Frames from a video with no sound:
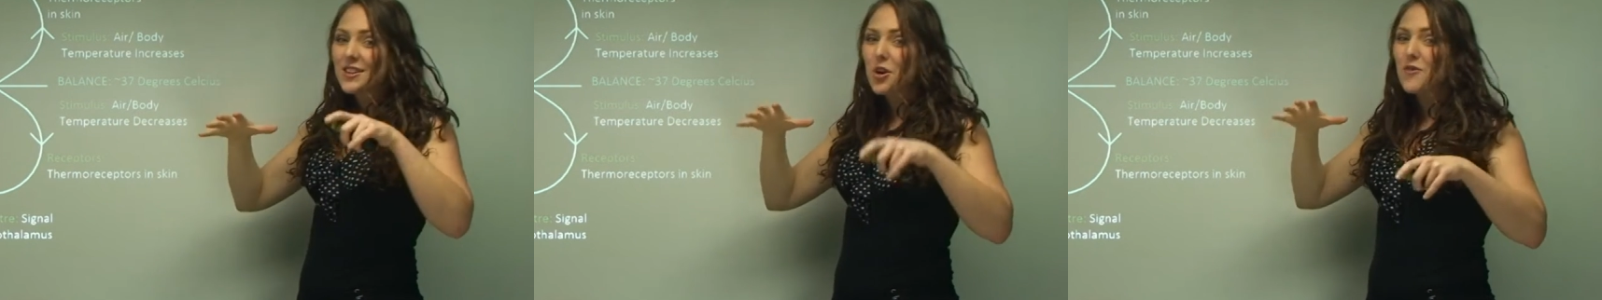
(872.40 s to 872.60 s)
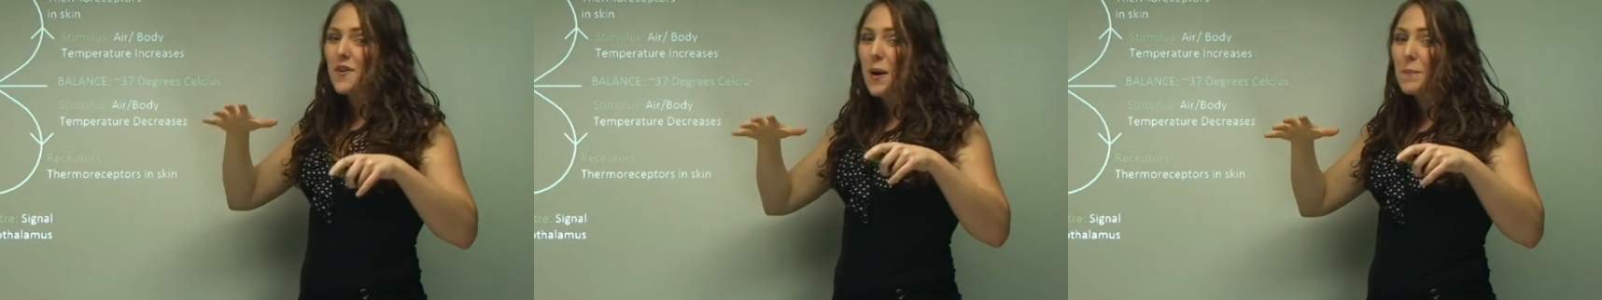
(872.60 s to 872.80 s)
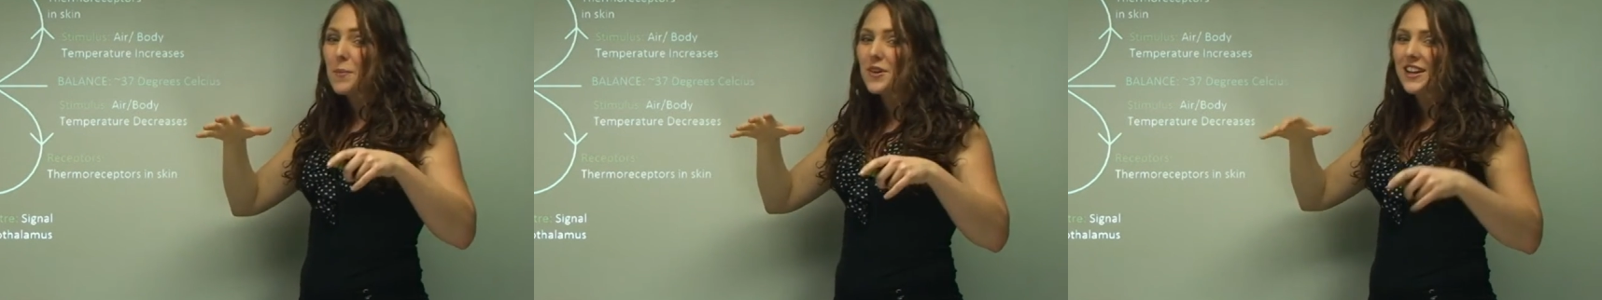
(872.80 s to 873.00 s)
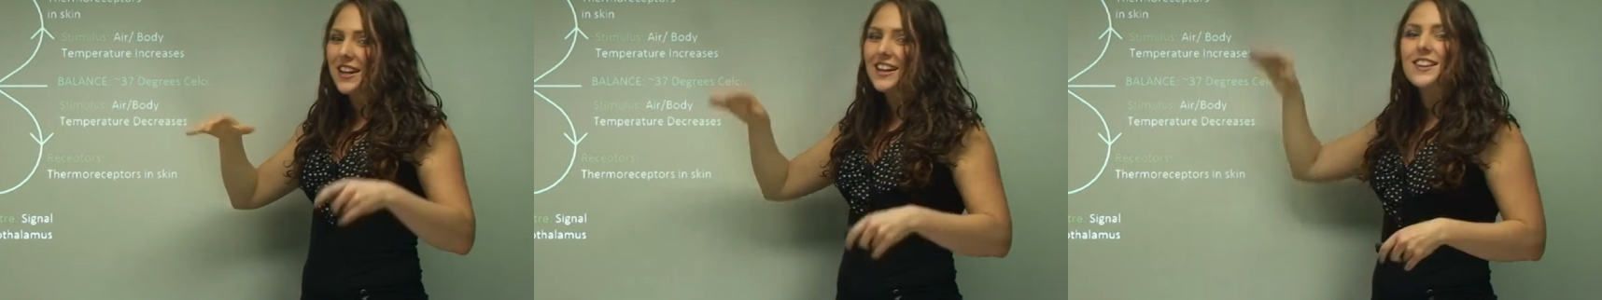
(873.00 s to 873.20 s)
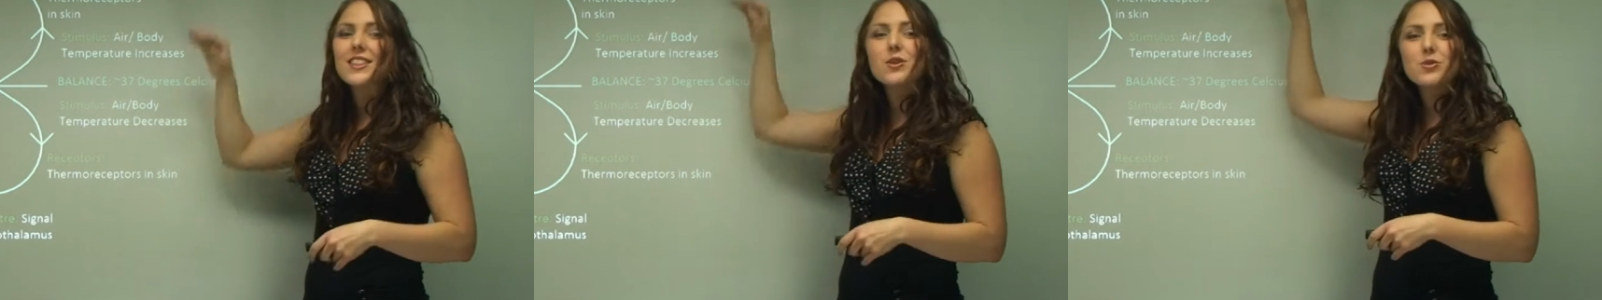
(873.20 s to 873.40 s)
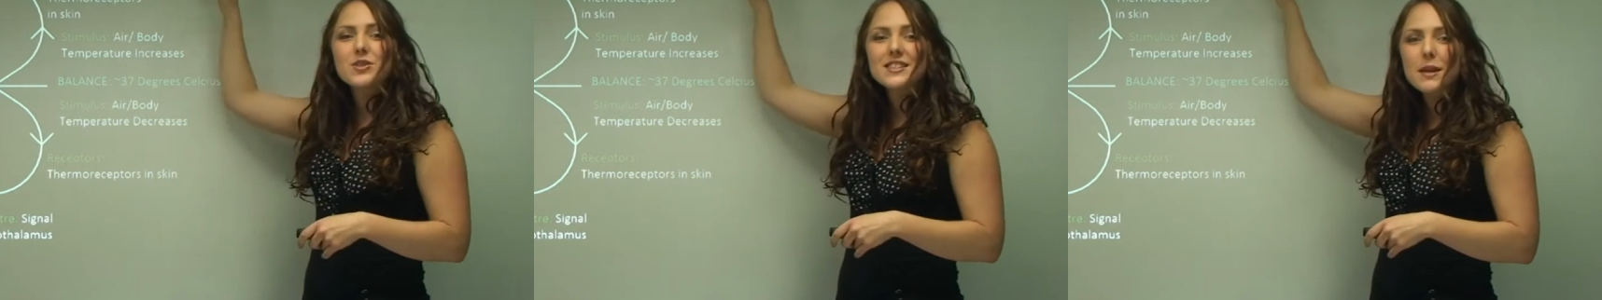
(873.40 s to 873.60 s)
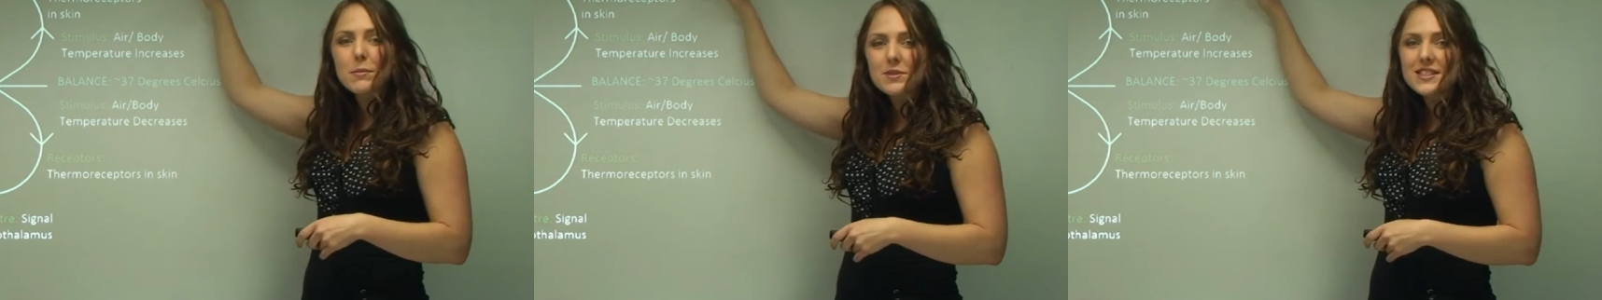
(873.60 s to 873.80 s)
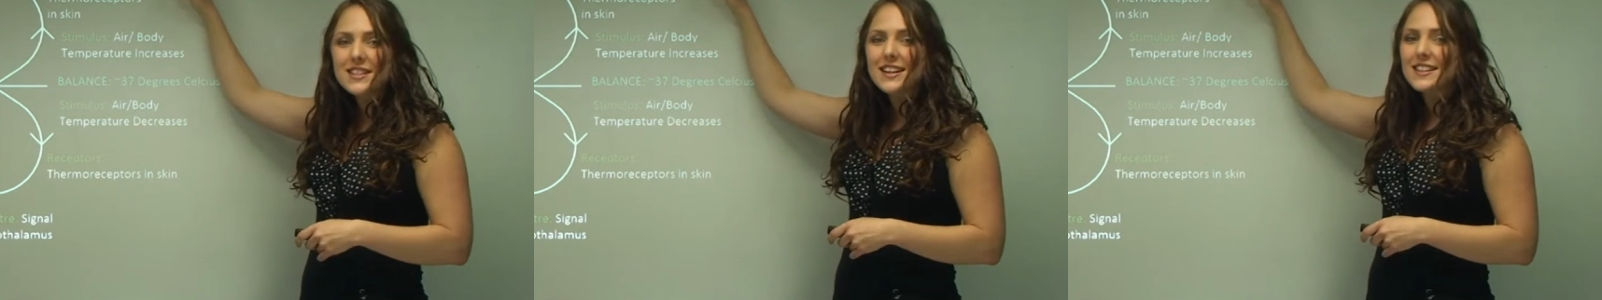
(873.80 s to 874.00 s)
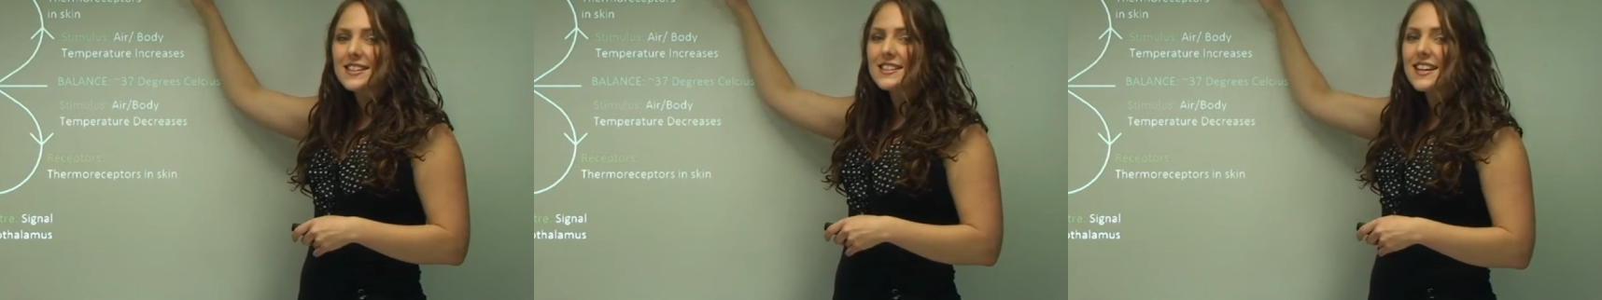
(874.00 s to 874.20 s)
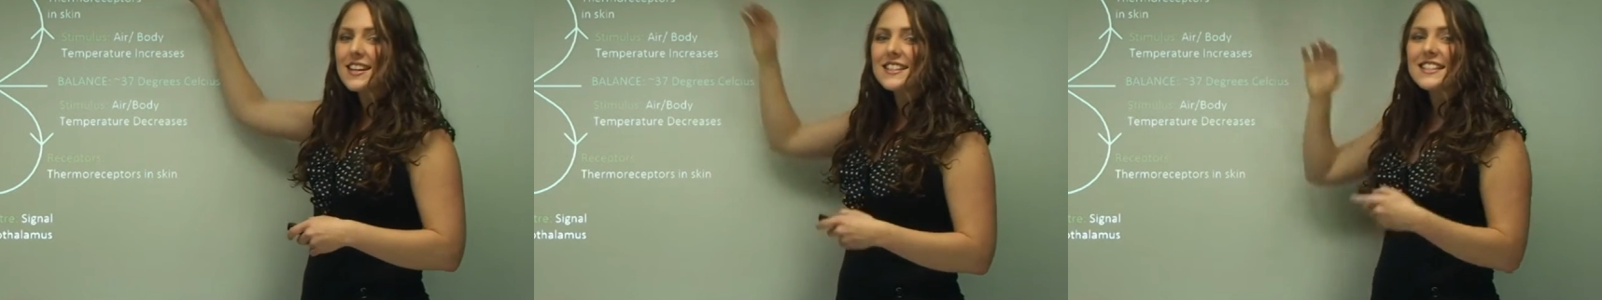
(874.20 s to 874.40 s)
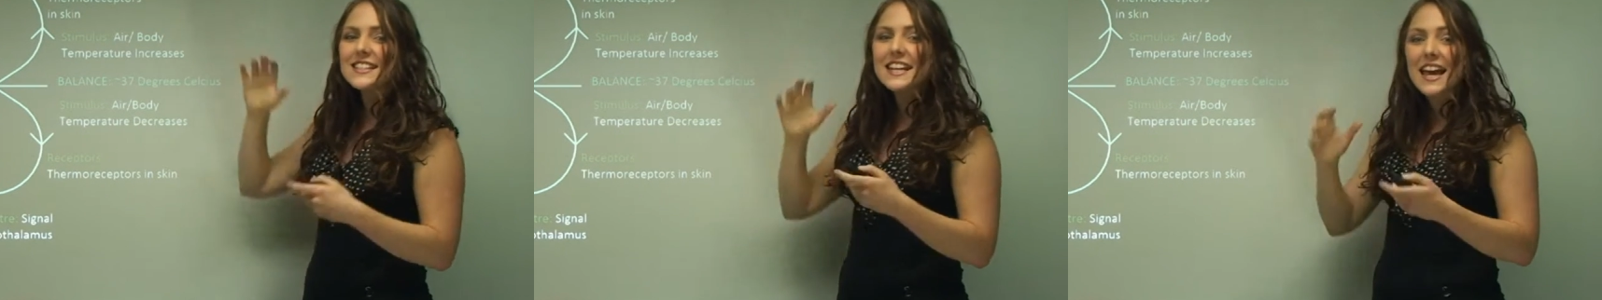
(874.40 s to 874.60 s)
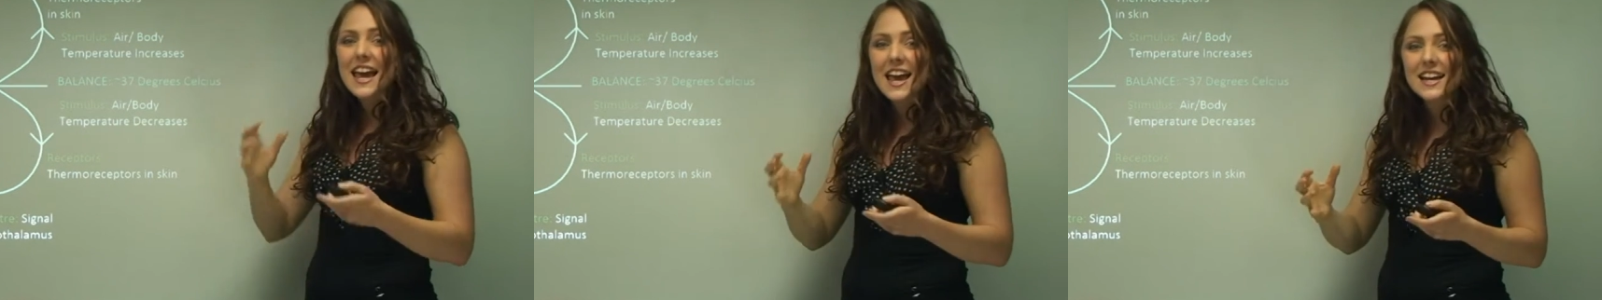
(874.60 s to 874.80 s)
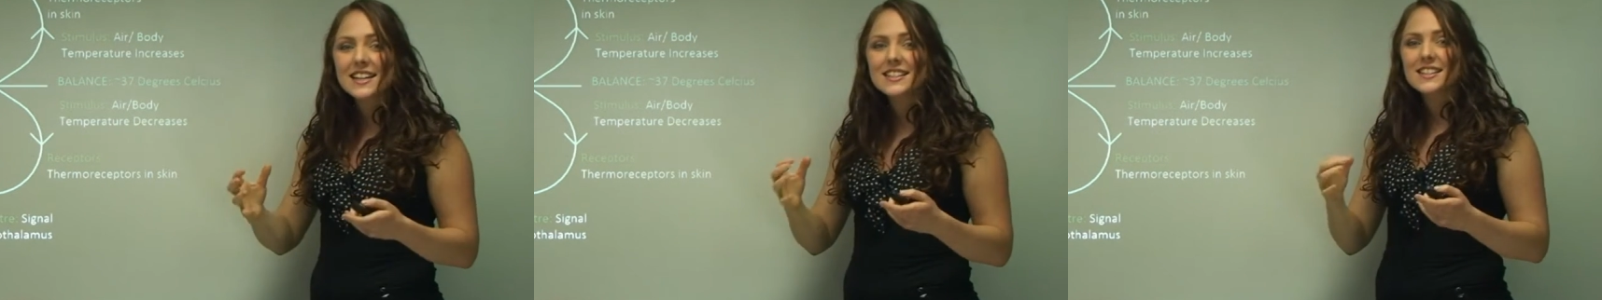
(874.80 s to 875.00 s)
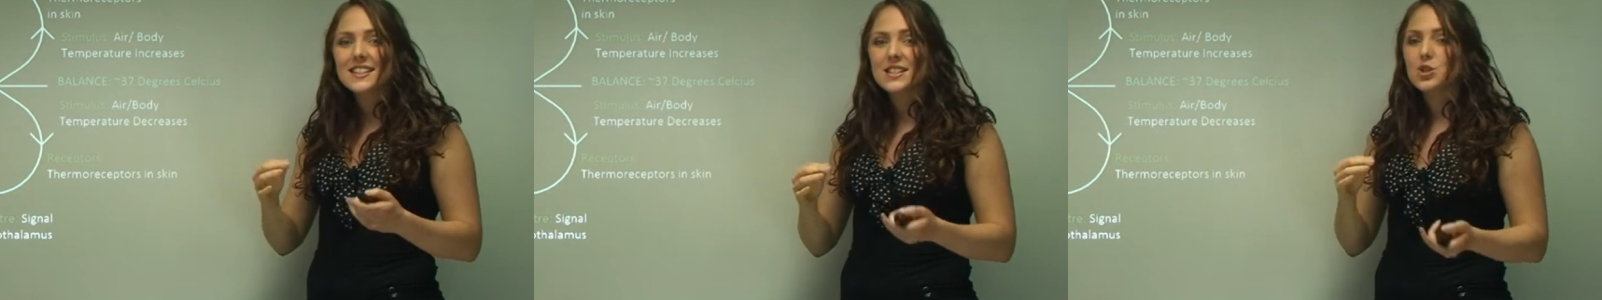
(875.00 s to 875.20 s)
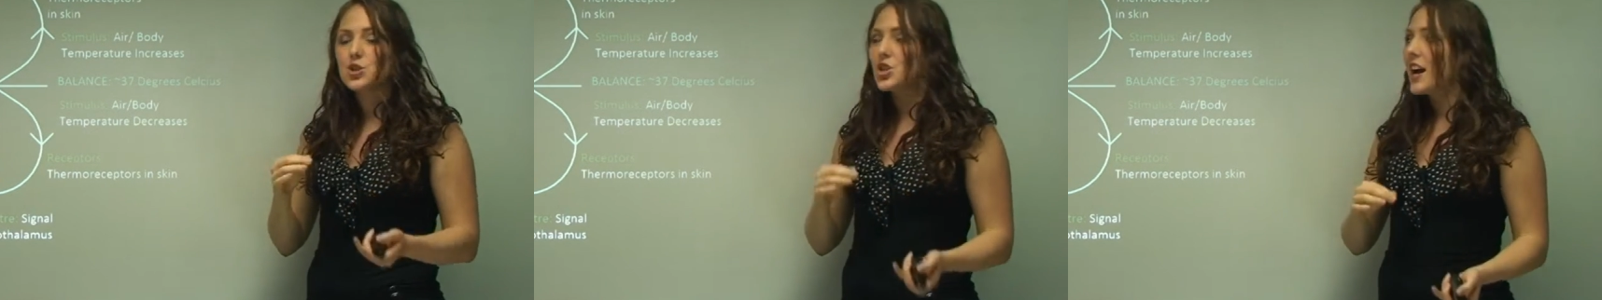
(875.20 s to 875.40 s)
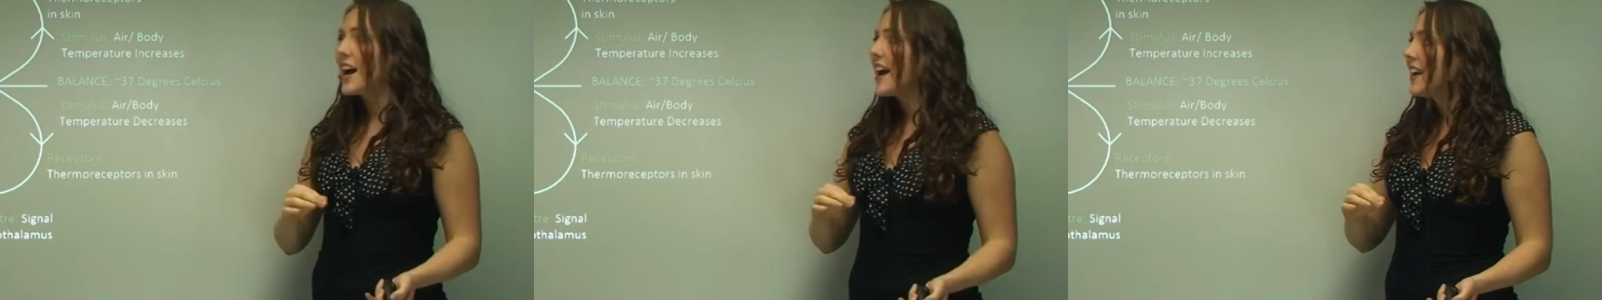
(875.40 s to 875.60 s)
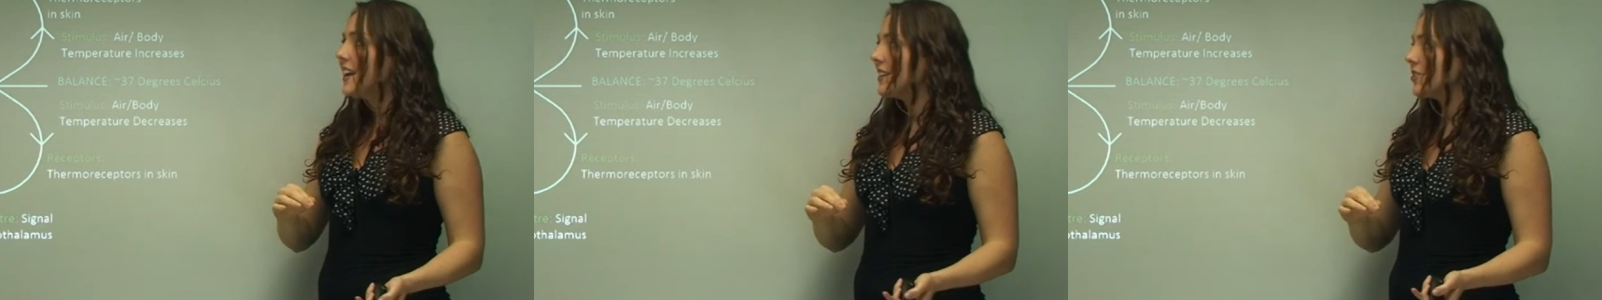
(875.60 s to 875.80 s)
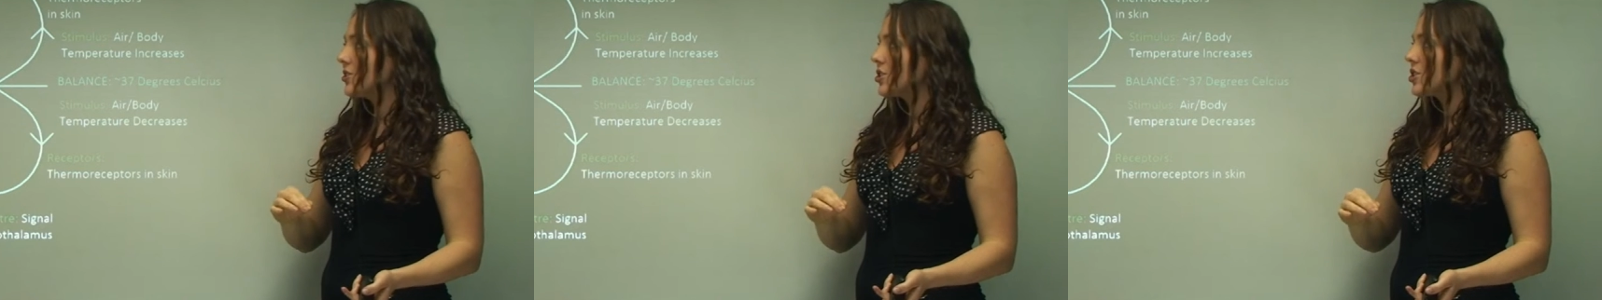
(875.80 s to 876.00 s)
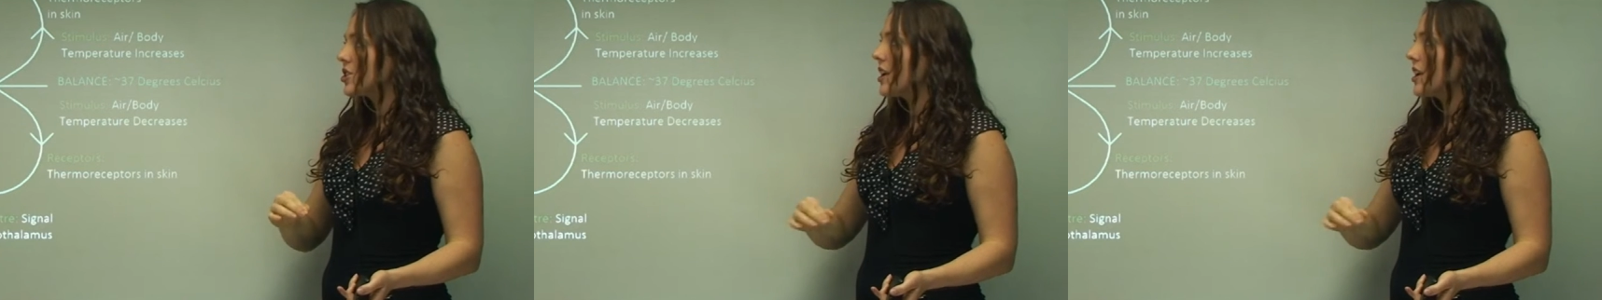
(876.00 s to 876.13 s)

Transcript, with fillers: of our body, the receptors in our skin detect this change